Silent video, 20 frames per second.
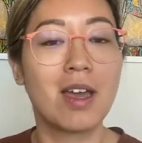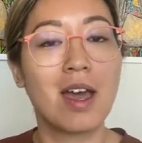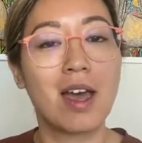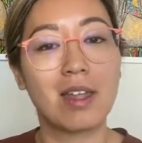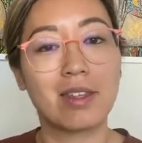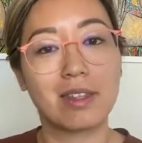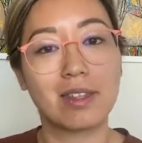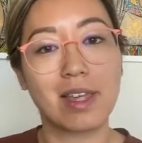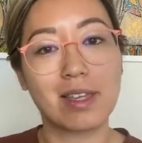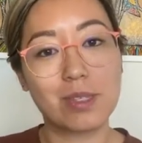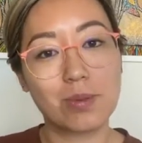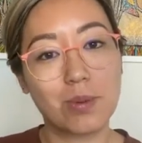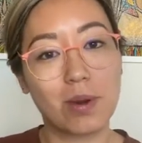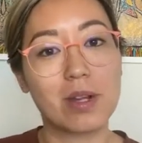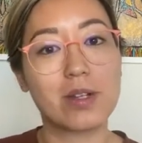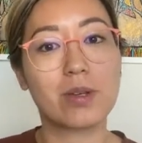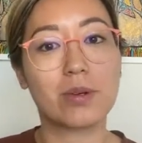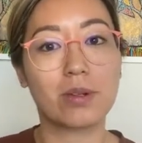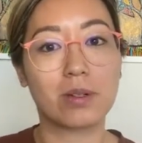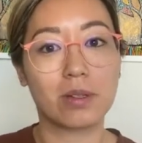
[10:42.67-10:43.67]
And then that's where
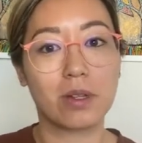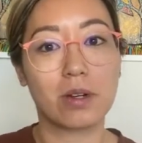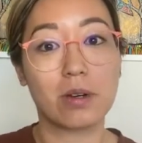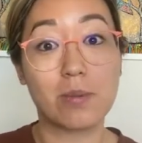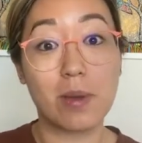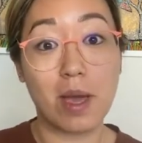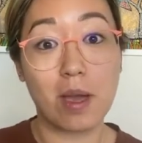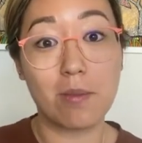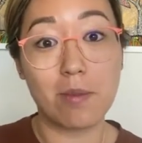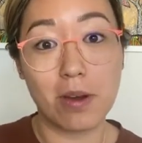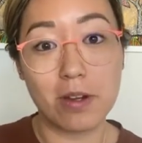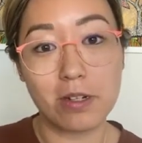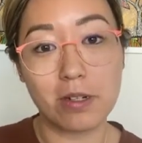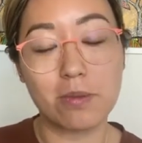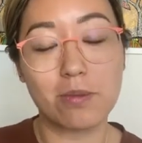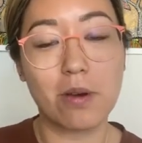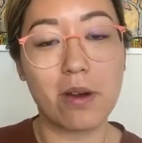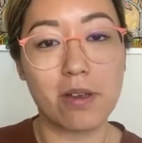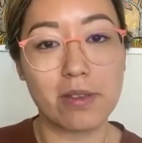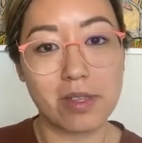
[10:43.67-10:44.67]
I talk a lot about
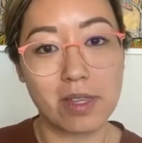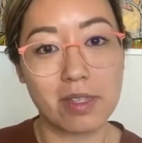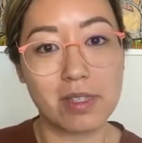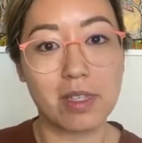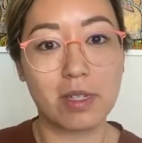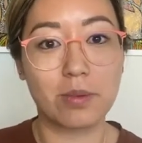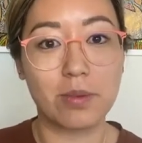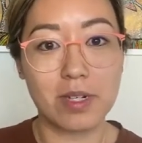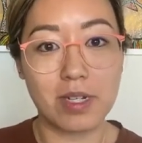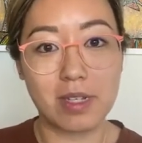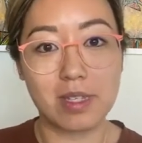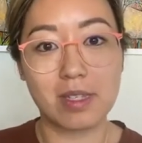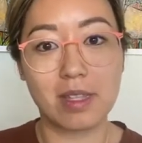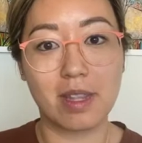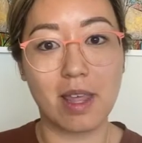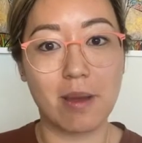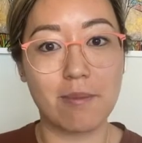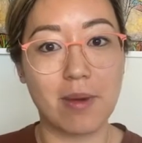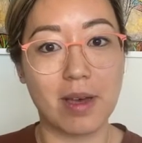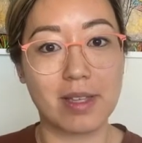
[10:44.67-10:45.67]
emotional processing, which is in
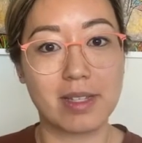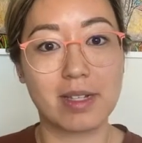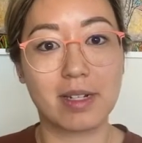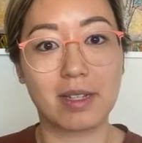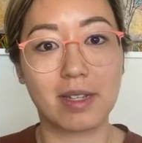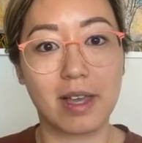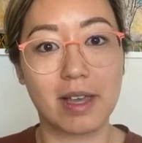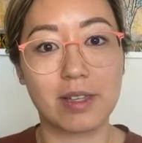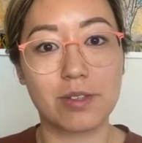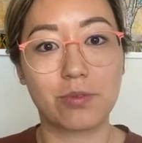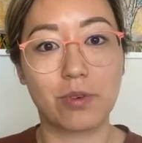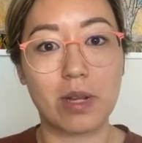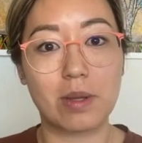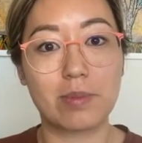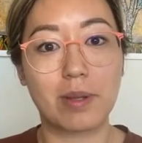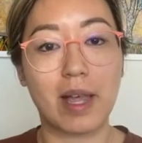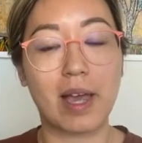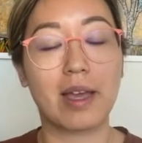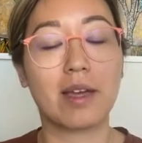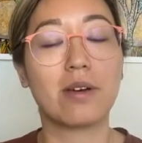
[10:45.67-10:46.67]
that masterclass
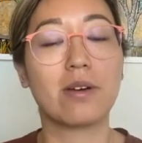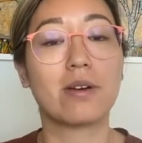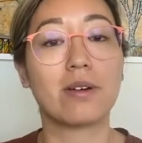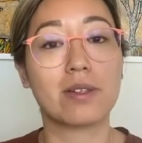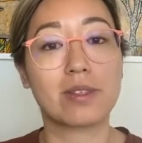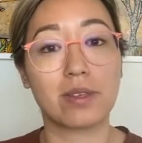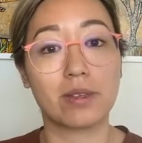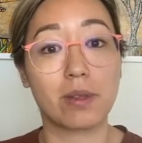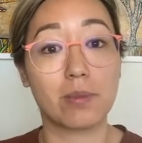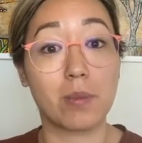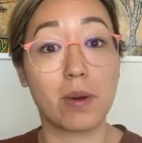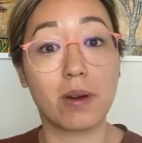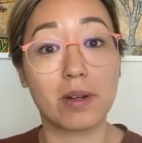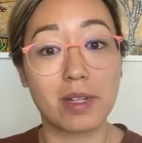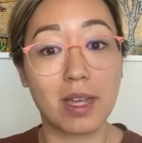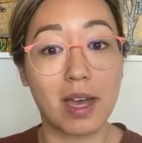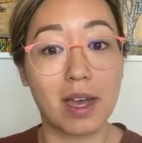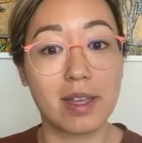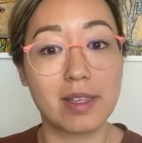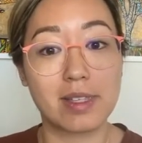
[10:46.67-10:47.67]
replay, or it's on the
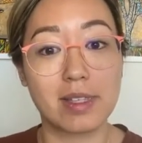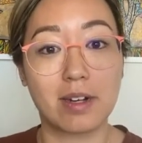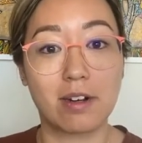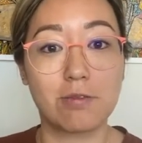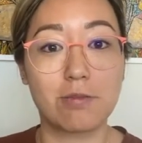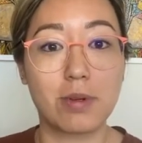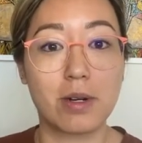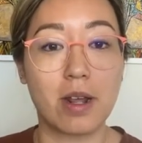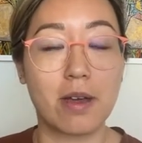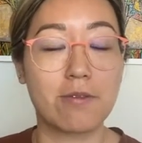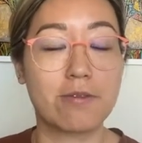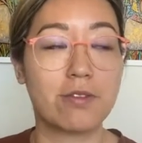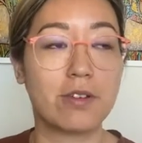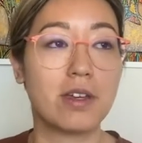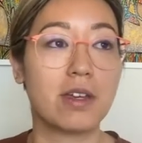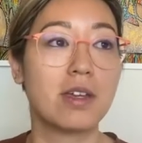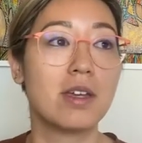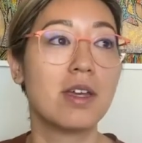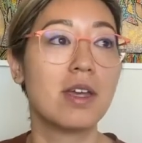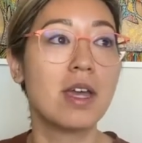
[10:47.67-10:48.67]
podcast that I've put up
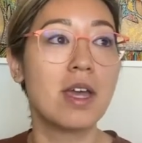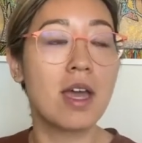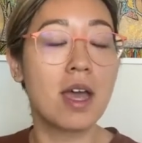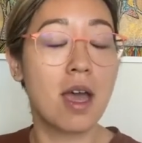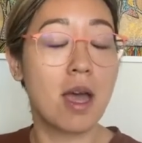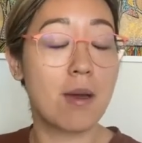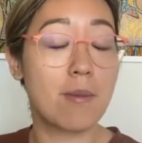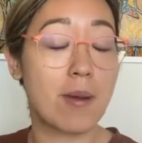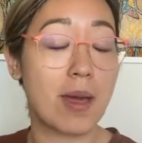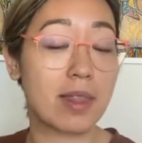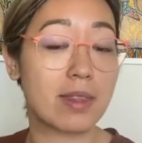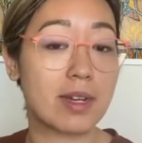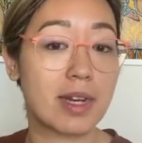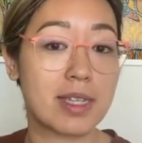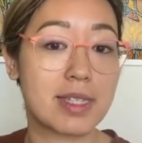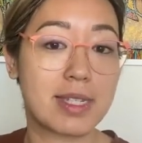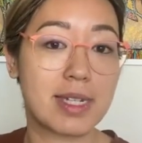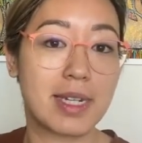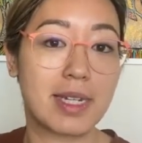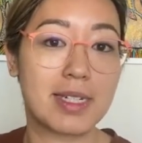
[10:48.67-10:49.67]
for about the
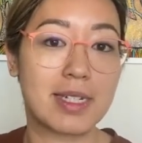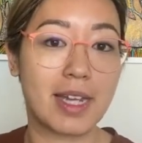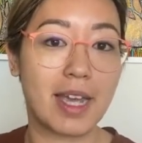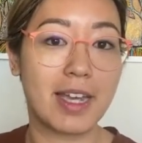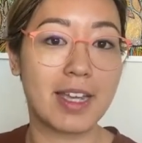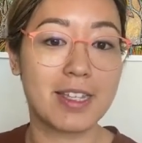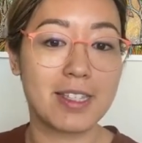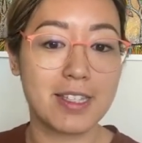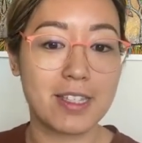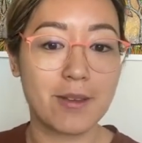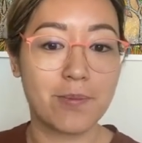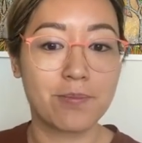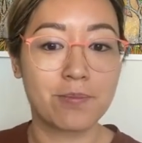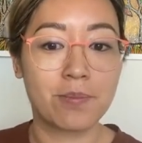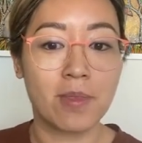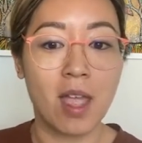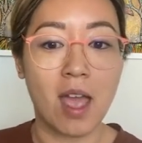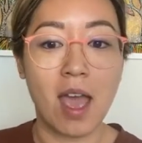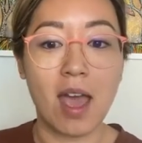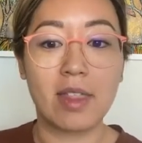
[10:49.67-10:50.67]
next 10 days.
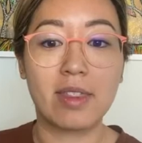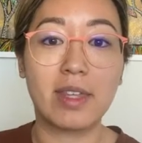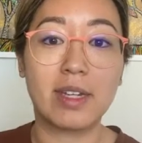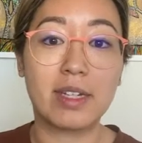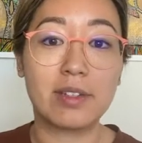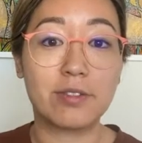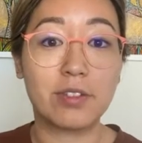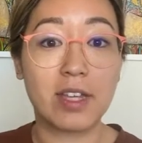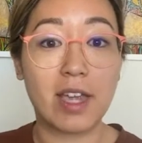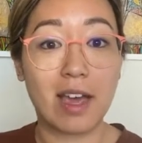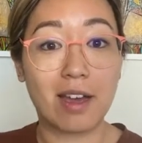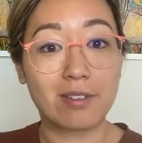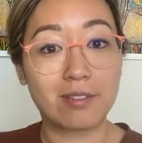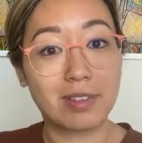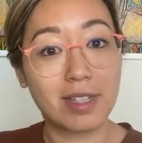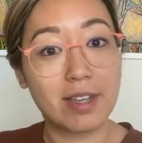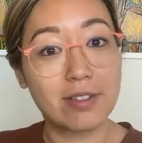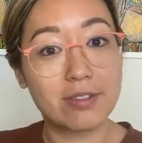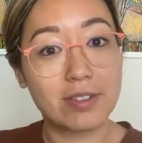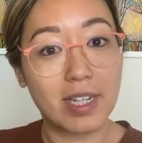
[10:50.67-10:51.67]
And then if you have
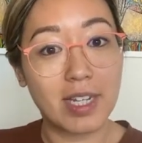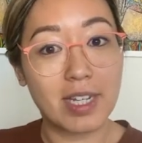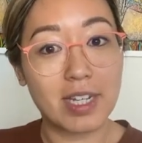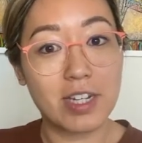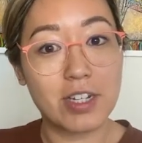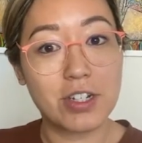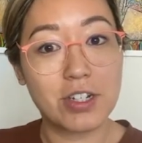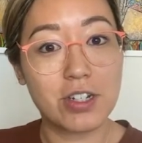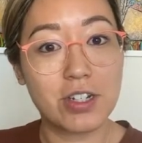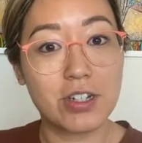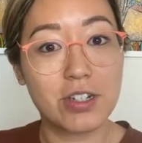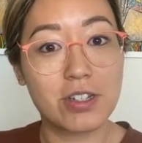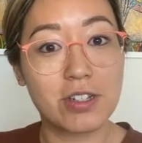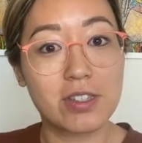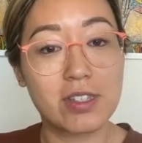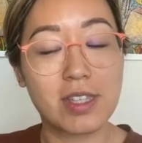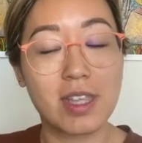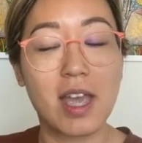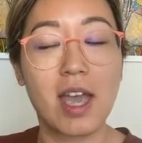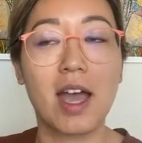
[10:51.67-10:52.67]
left knee
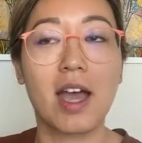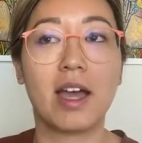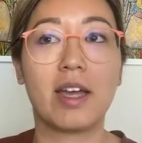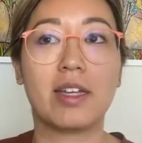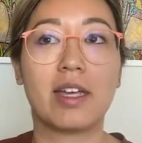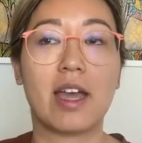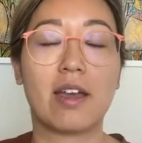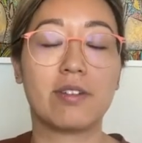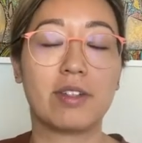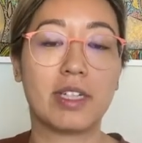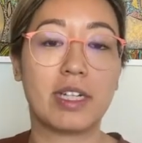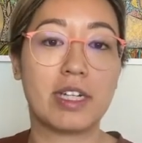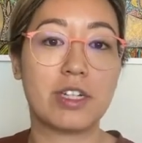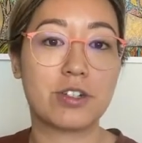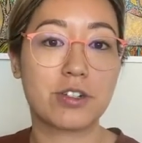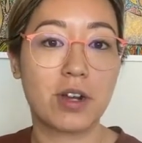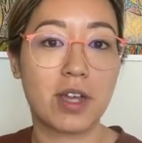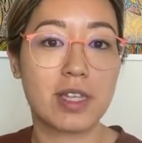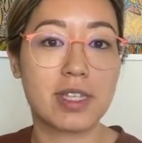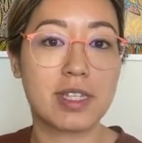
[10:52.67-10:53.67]
issues, are you having any
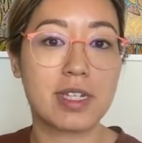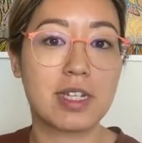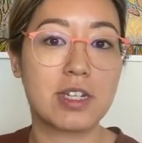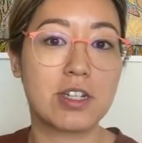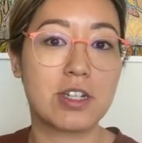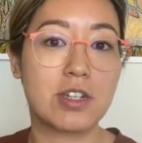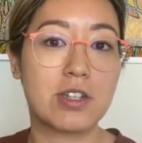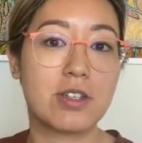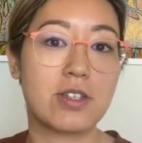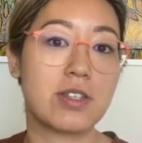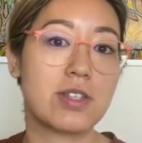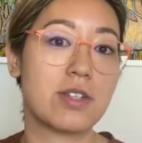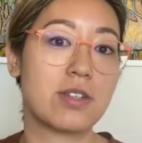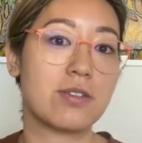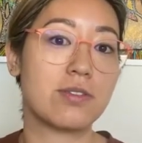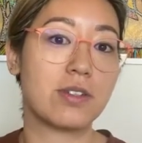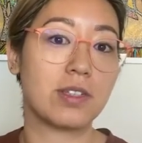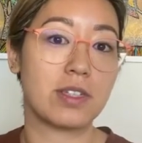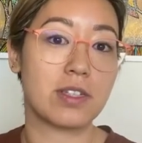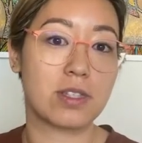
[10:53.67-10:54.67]
trust issues? Do
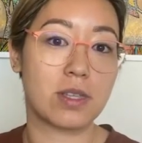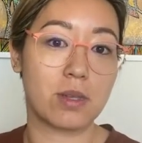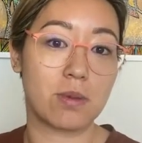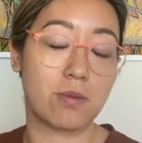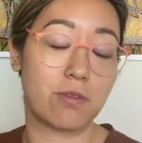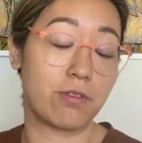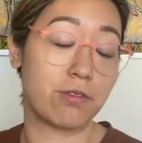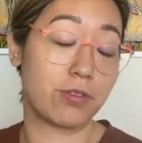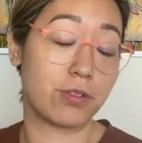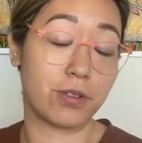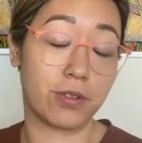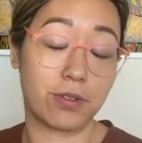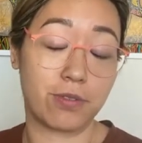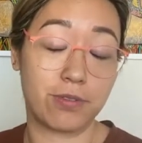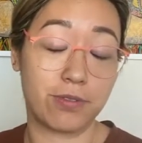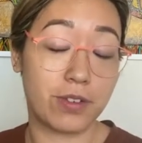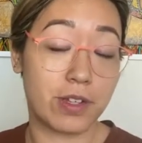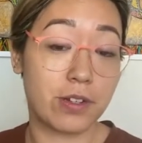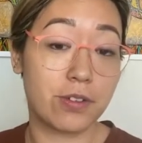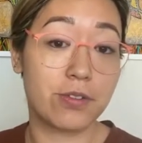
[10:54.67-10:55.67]
you
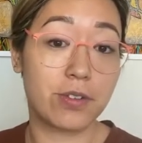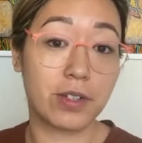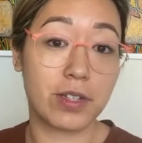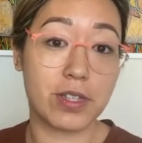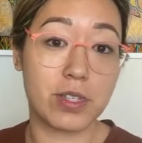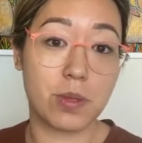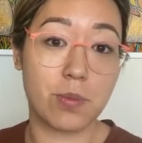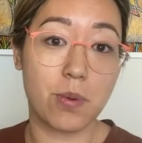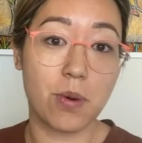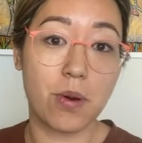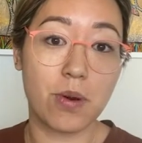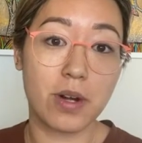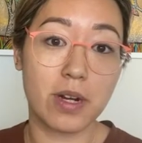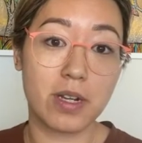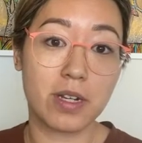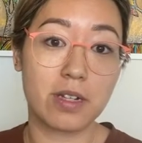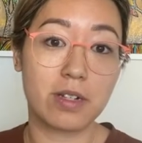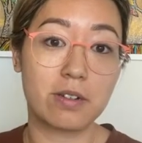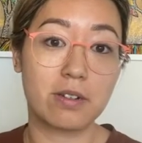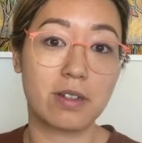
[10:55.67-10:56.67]
feel fully
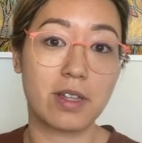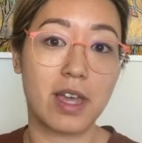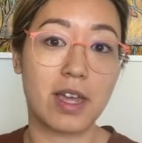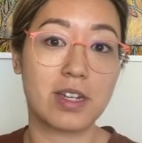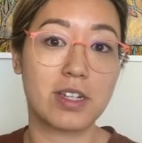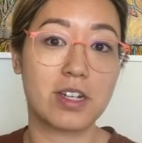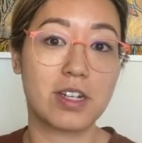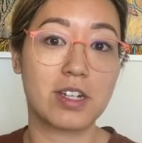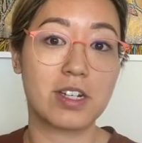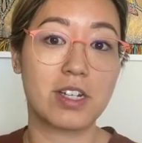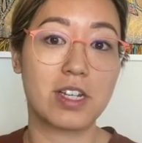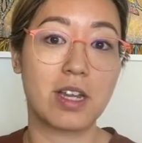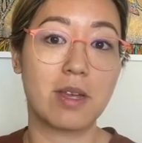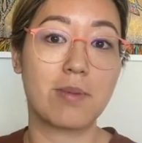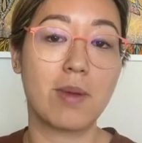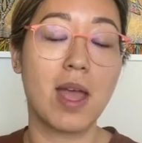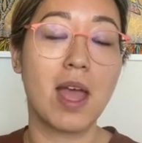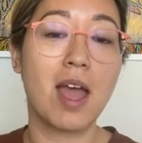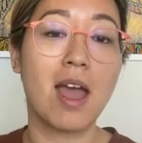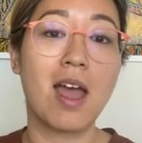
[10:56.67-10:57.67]
supported in your relationship?